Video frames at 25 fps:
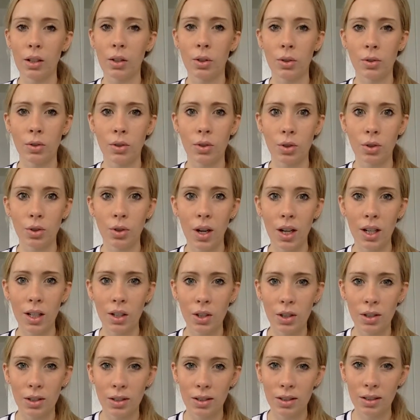
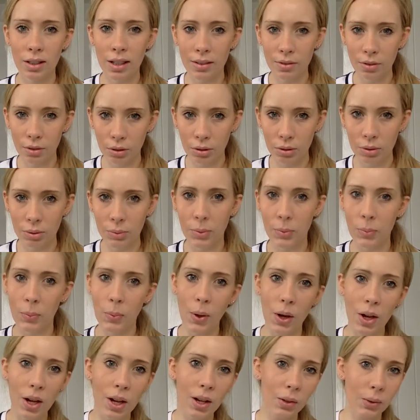concentration level with
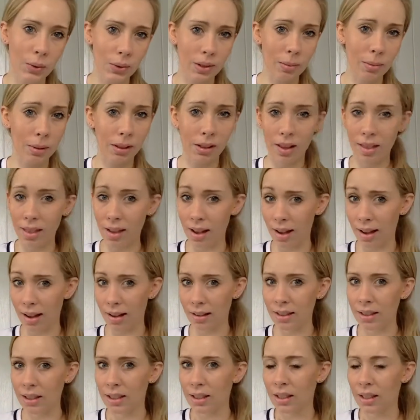work or something like that,